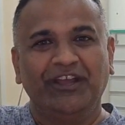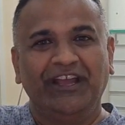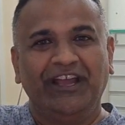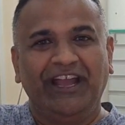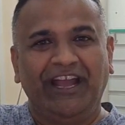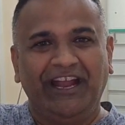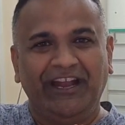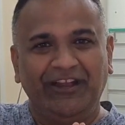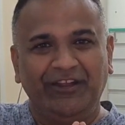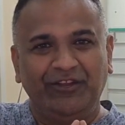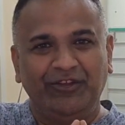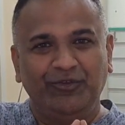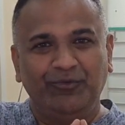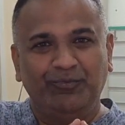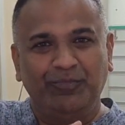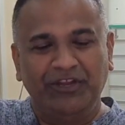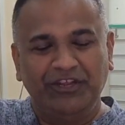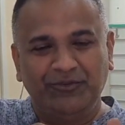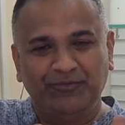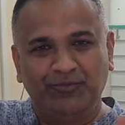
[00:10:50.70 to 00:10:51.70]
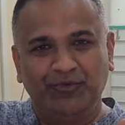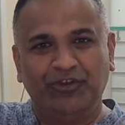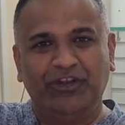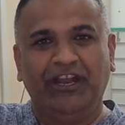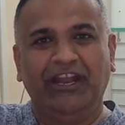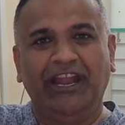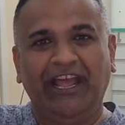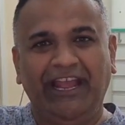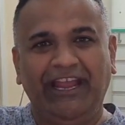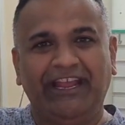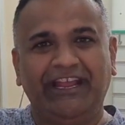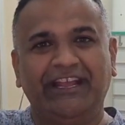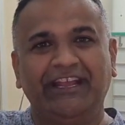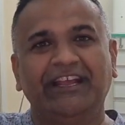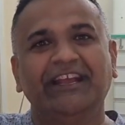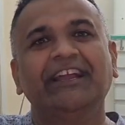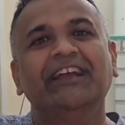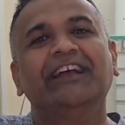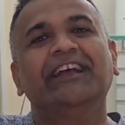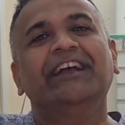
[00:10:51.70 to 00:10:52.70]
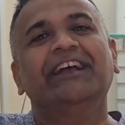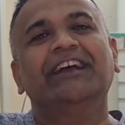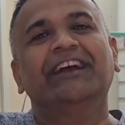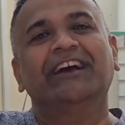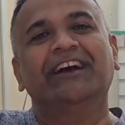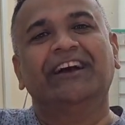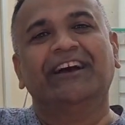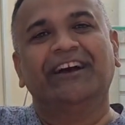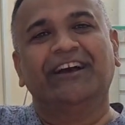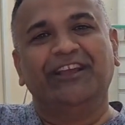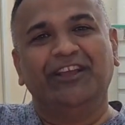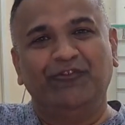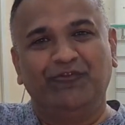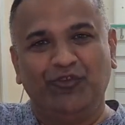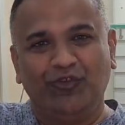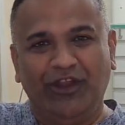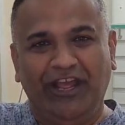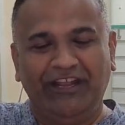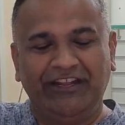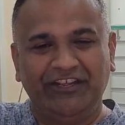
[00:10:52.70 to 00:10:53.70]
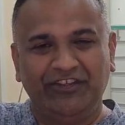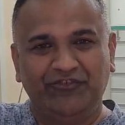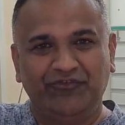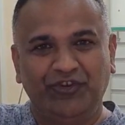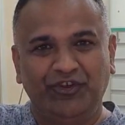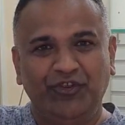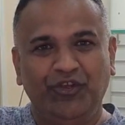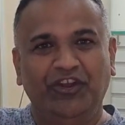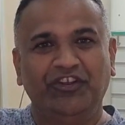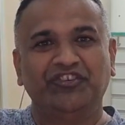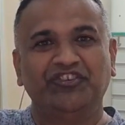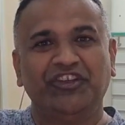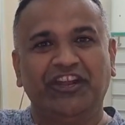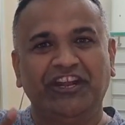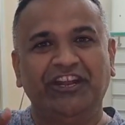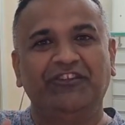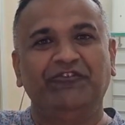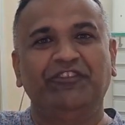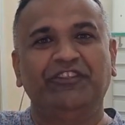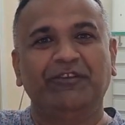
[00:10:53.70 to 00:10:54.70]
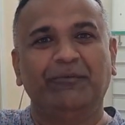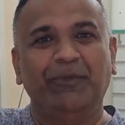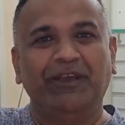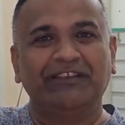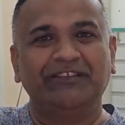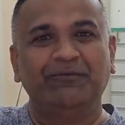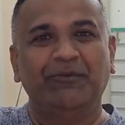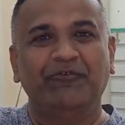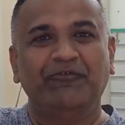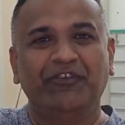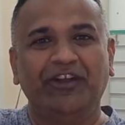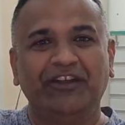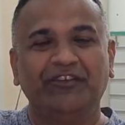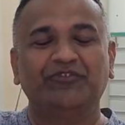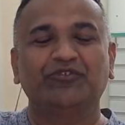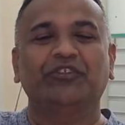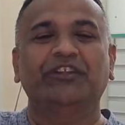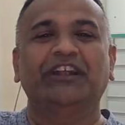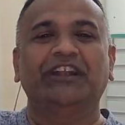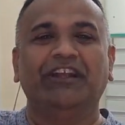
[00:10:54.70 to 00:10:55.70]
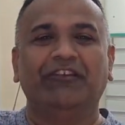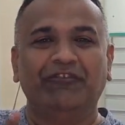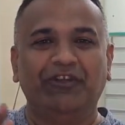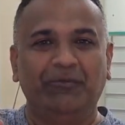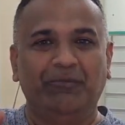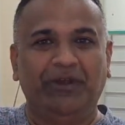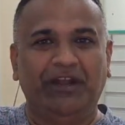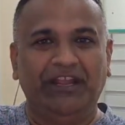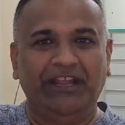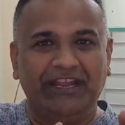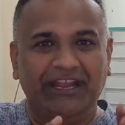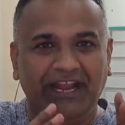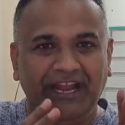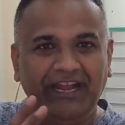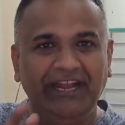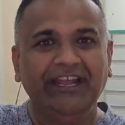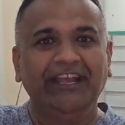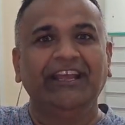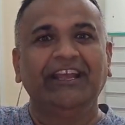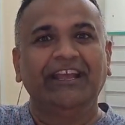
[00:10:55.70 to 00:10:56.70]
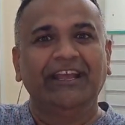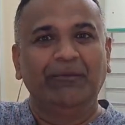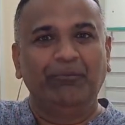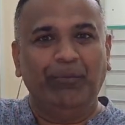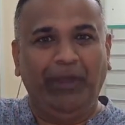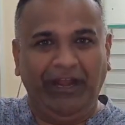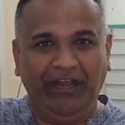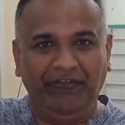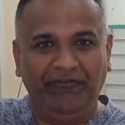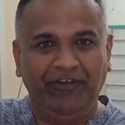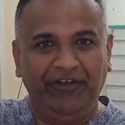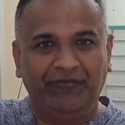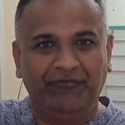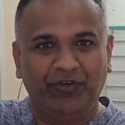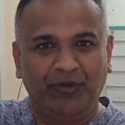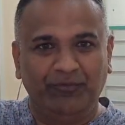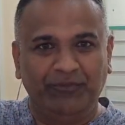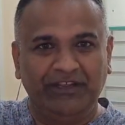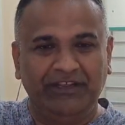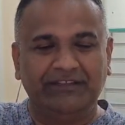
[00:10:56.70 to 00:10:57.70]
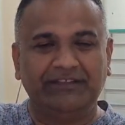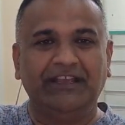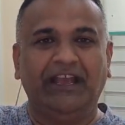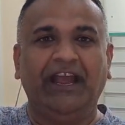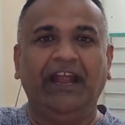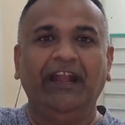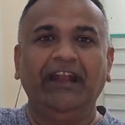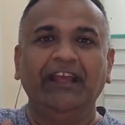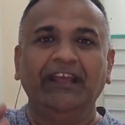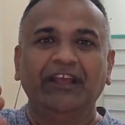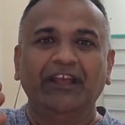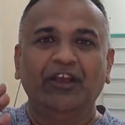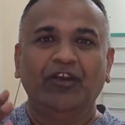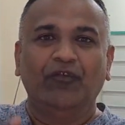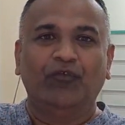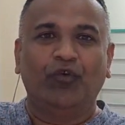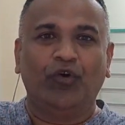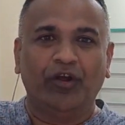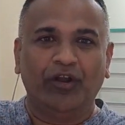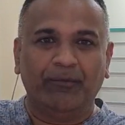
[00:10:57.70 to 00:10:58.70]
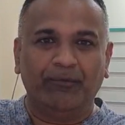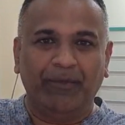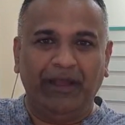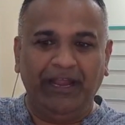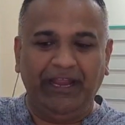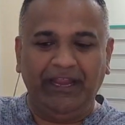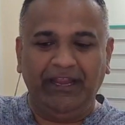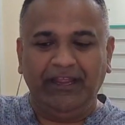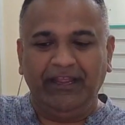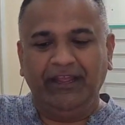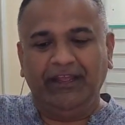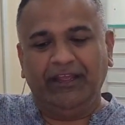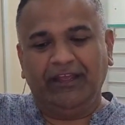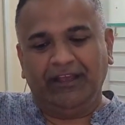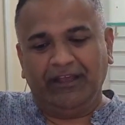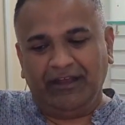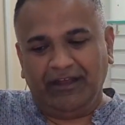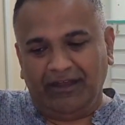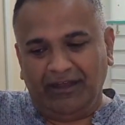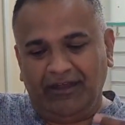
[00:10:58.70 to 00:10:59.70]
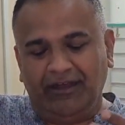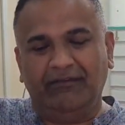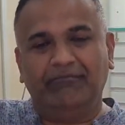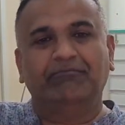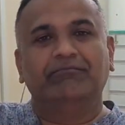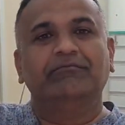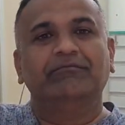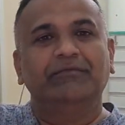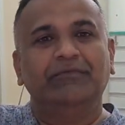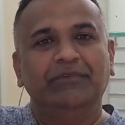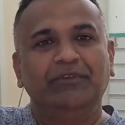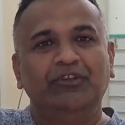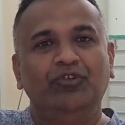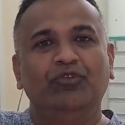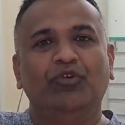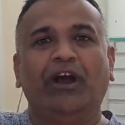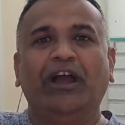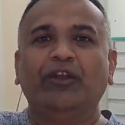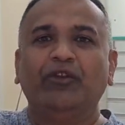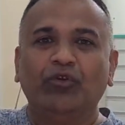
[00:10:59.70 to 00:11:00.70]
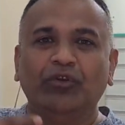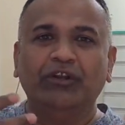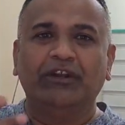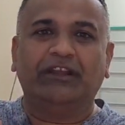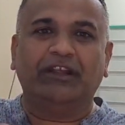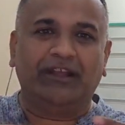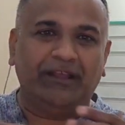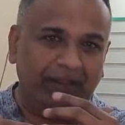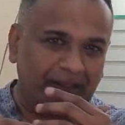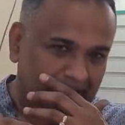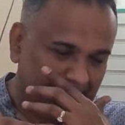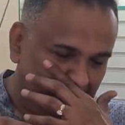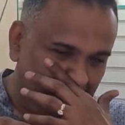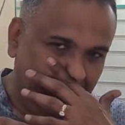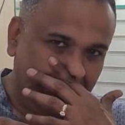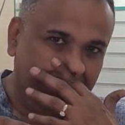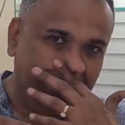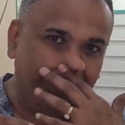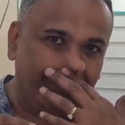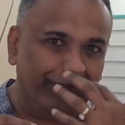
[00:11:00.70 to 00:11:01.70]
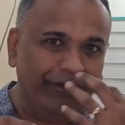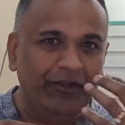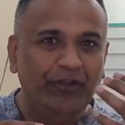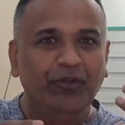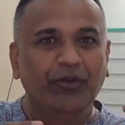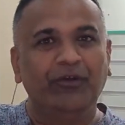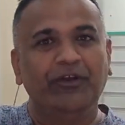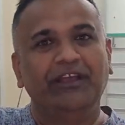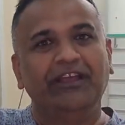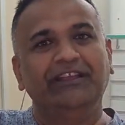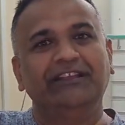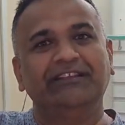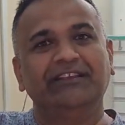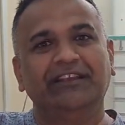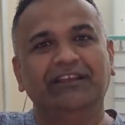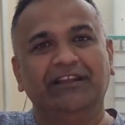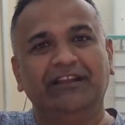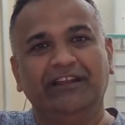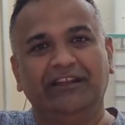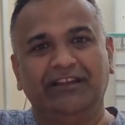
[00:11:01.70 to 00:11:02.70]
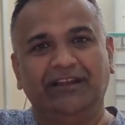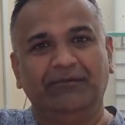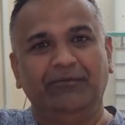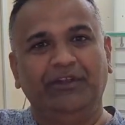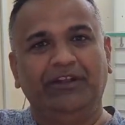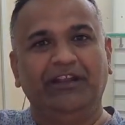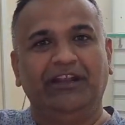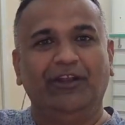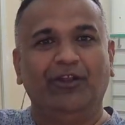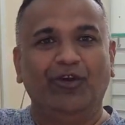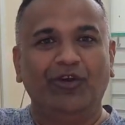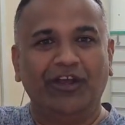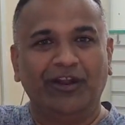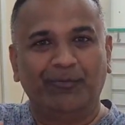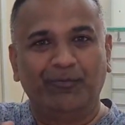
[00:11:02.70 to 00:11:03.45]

and you please put a like if you like this video, and share it with the maximum friends so that everybody can benefit from this. And for my I don't, making video is a little bit a longer